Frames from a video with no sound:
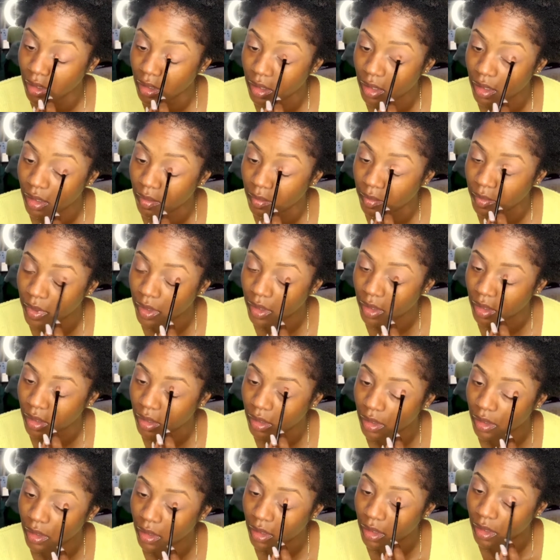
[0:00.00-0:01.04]
but
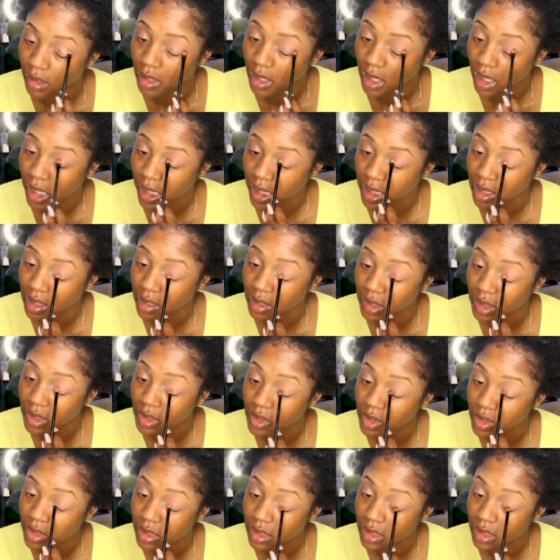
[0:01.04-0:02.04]
I can use